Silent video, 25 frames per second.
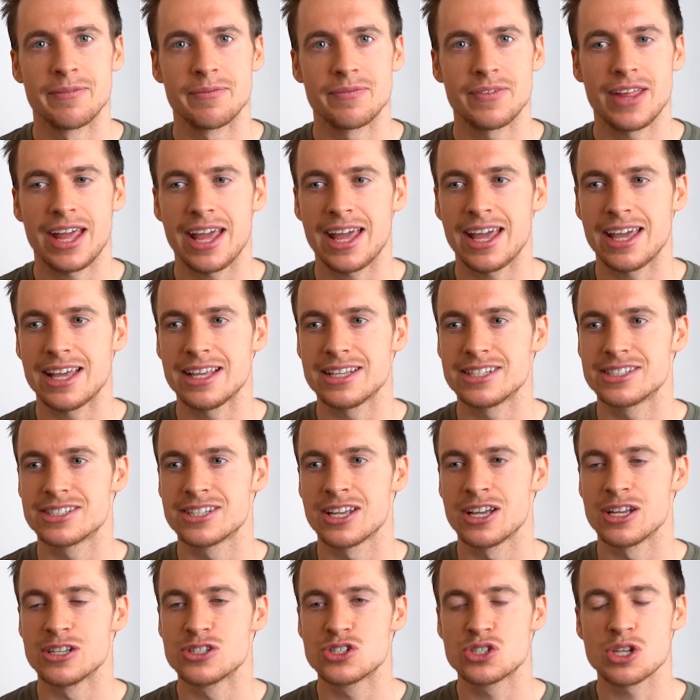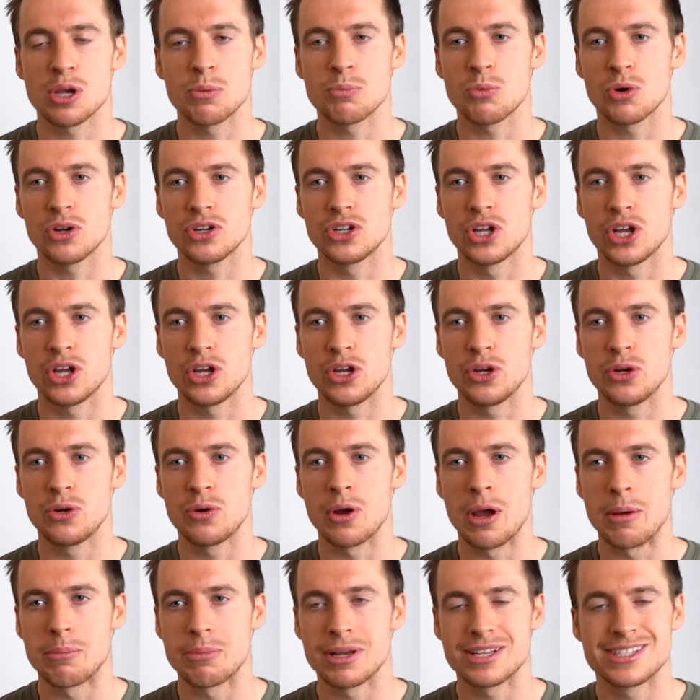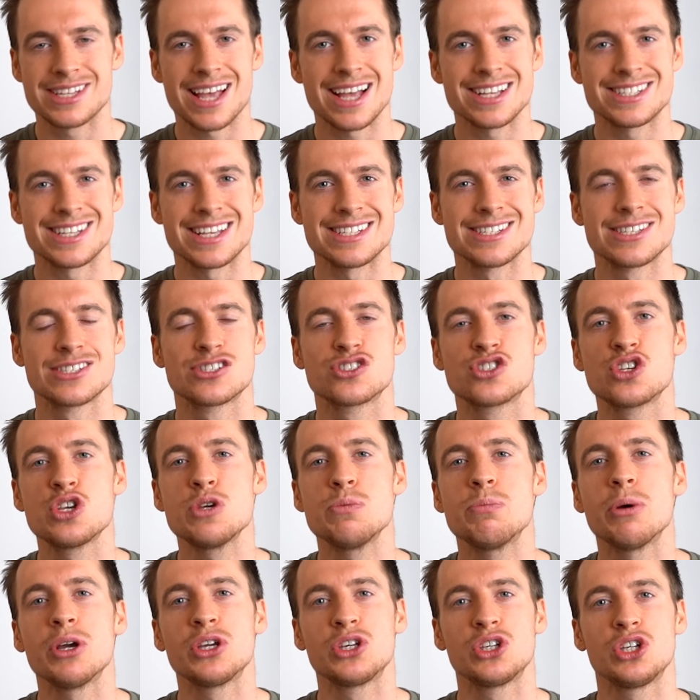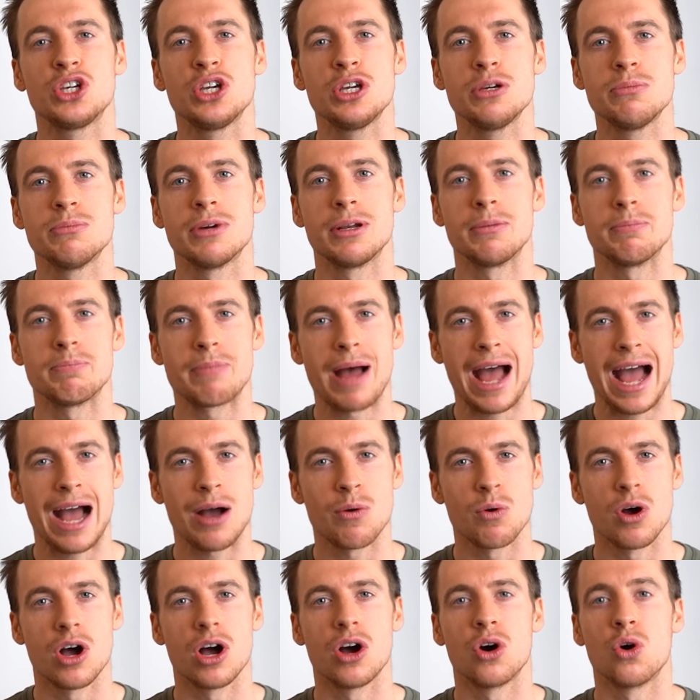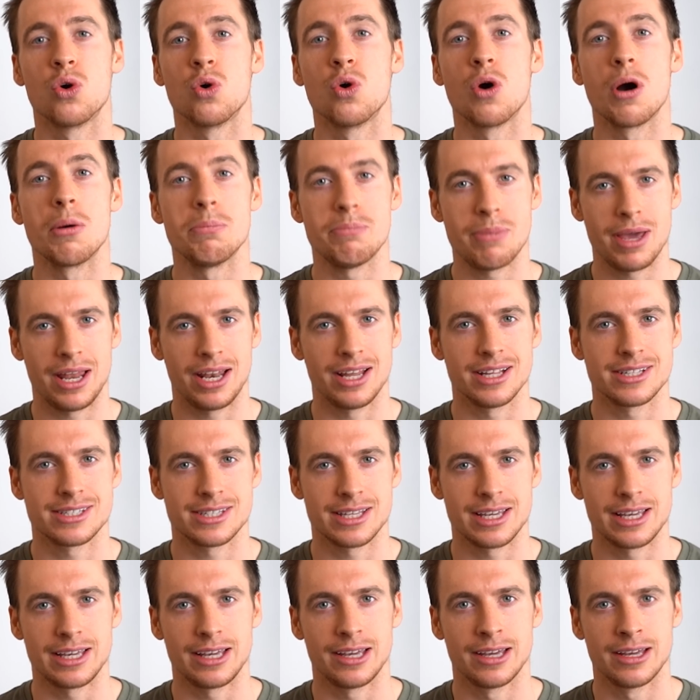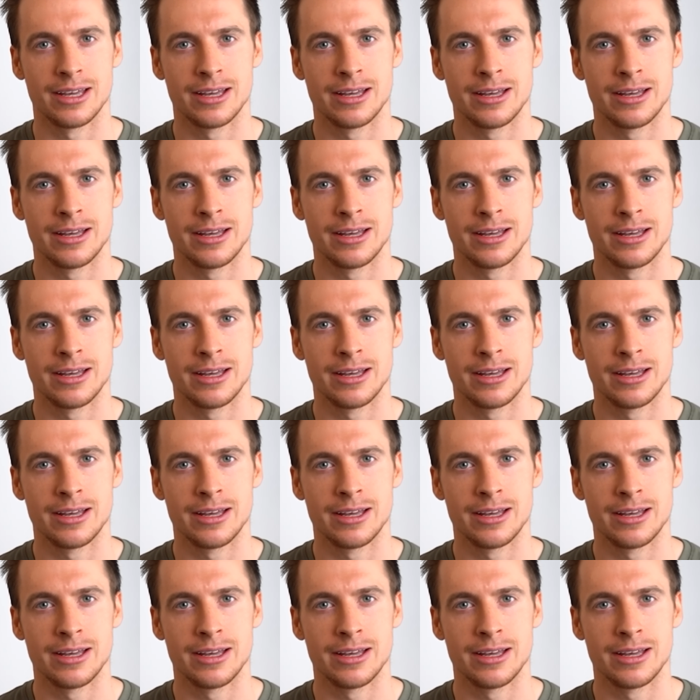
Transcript: it is someone who possesses superhuman power or ability.